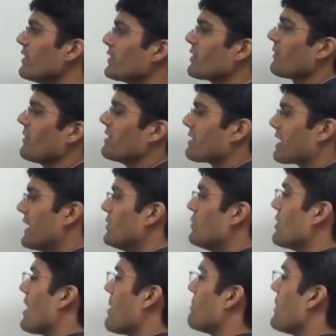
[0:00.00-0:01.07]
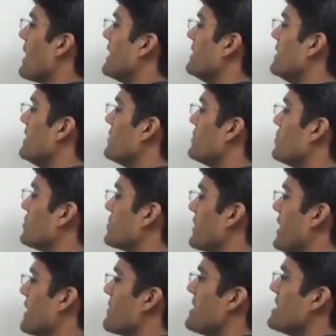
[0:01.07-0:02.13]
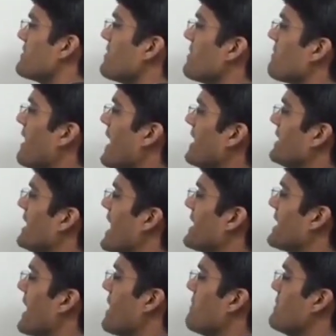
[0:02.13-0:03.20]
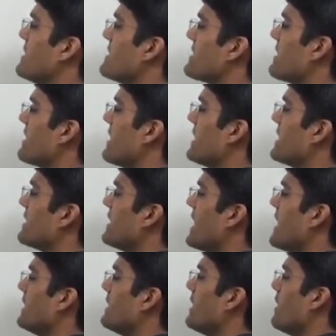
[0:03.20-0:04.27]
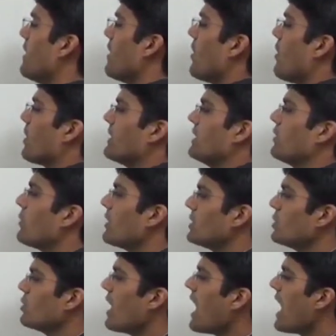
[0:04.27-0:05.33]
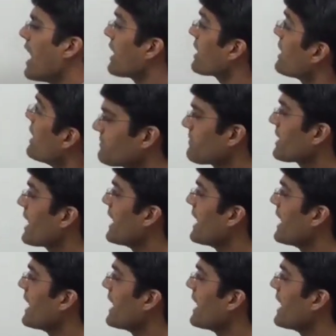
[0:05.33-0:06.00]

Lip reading: So if we try to combine these two statements, we find that M is greater than or equal to R,